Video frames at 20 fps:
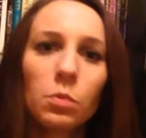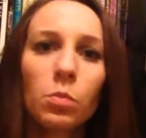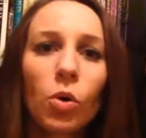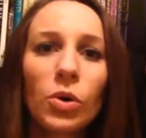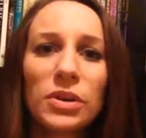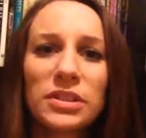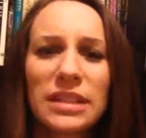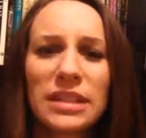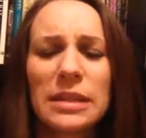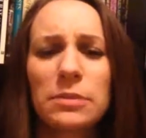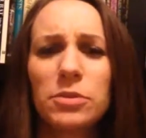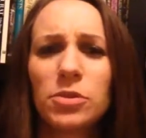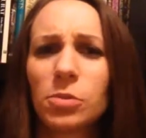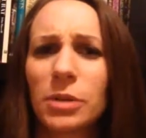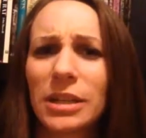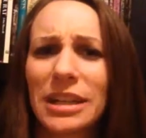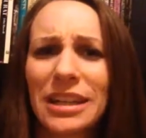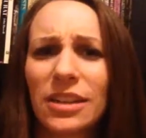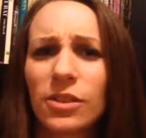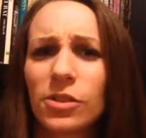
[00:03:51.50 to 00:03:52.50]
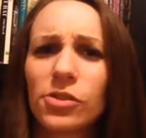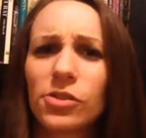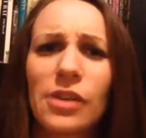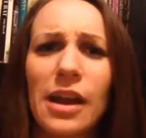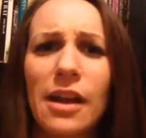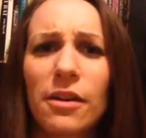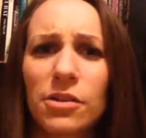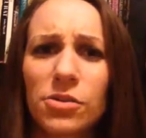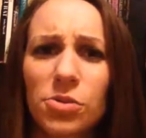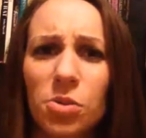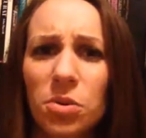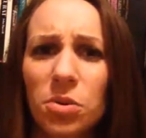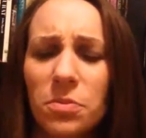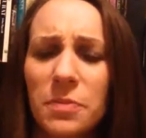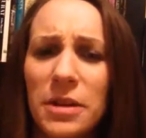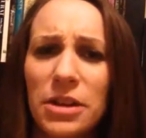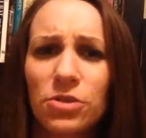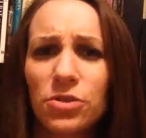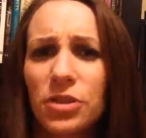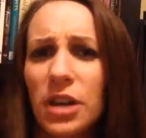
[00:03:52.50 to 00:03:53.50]
Boys Keep Swinging or Ground Control
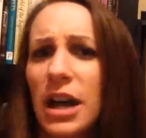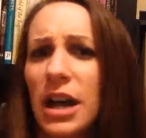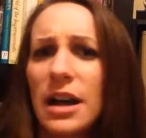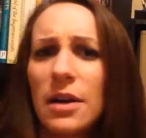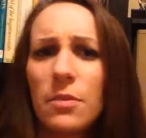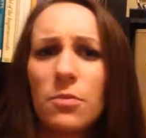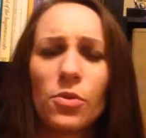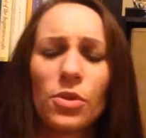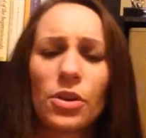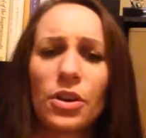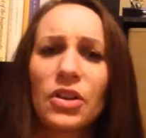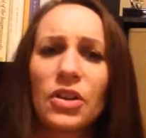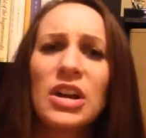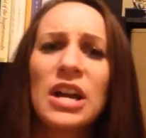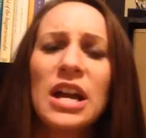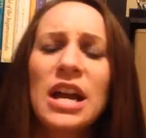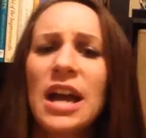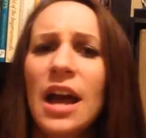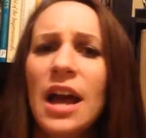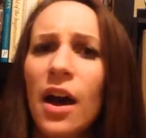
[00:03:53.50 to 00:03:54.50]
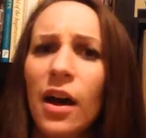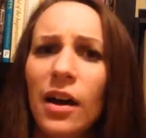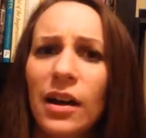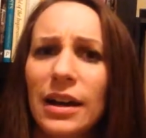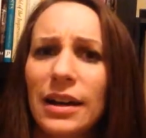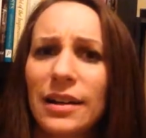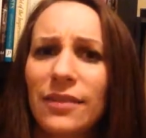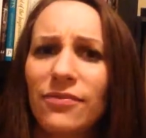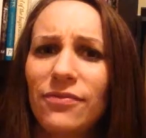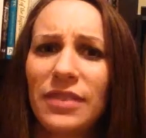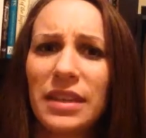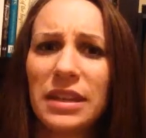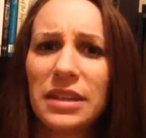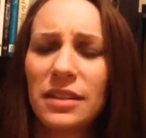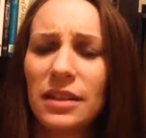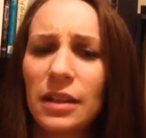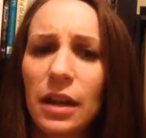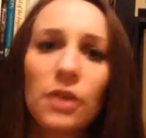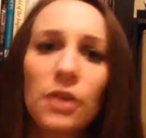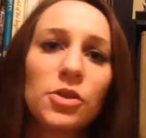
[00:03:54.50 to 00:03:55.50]
to Major Tom or uh,
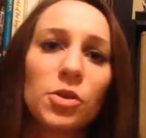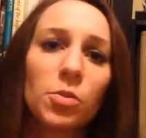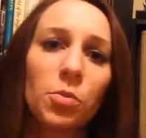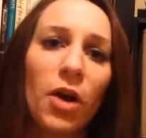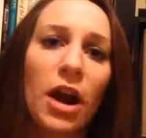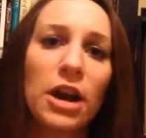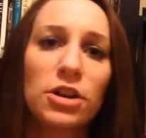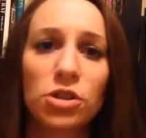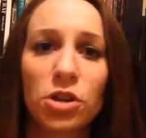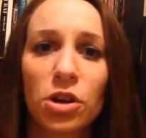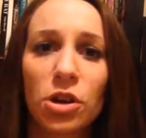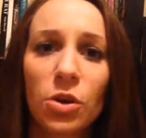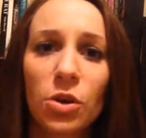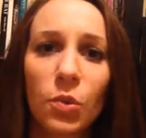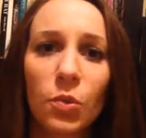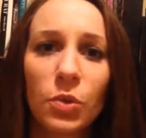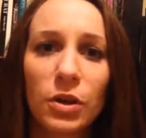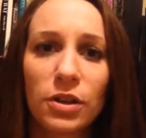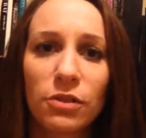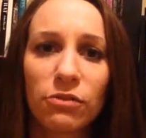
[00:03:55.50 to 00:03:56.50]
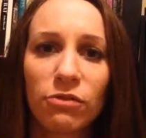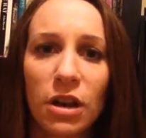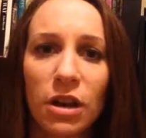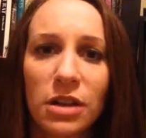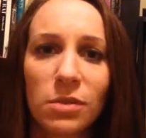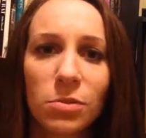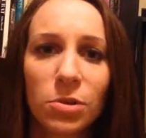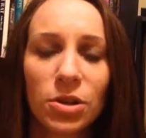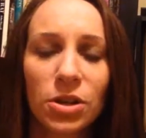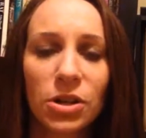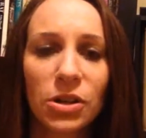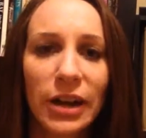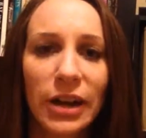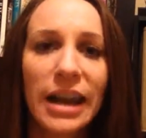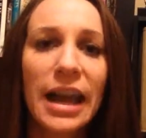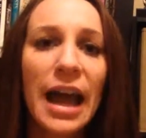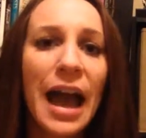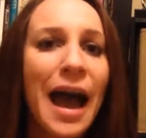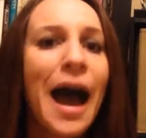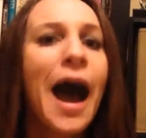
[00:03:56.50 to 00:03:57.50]
the Under Pressure with Freddie
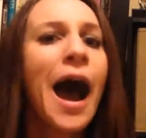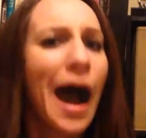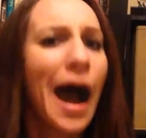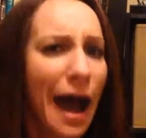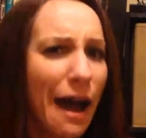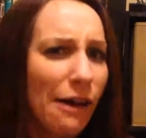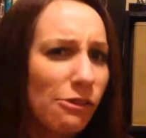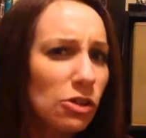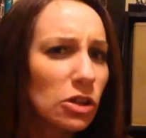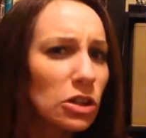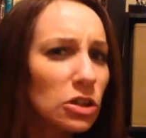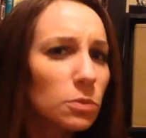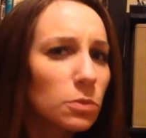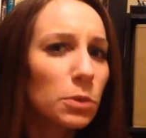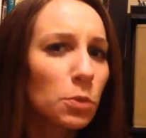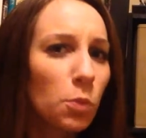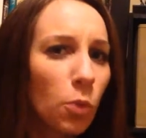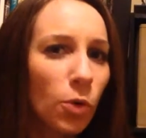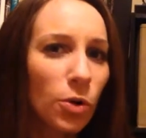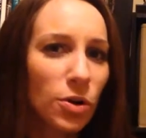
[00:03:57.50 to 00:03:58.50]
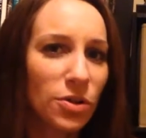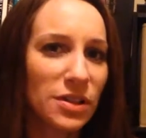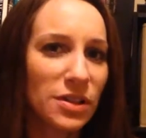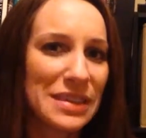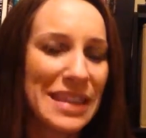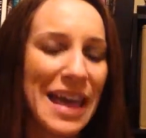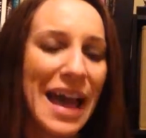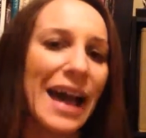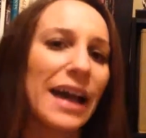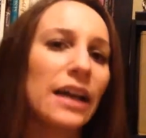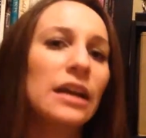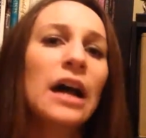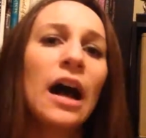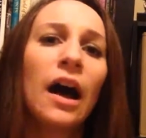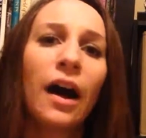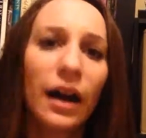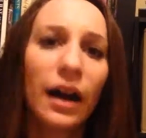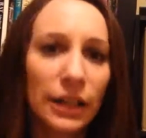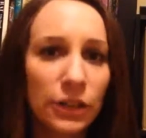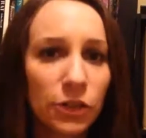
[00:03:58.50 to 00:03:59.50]
Mercury. I have a little bit more than that.
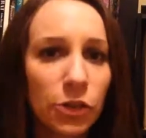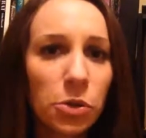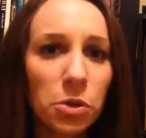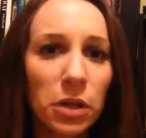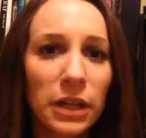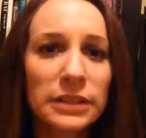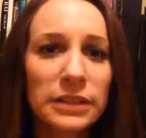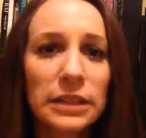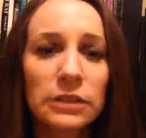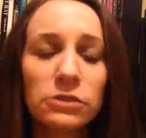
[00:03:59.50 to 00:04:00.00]
I do like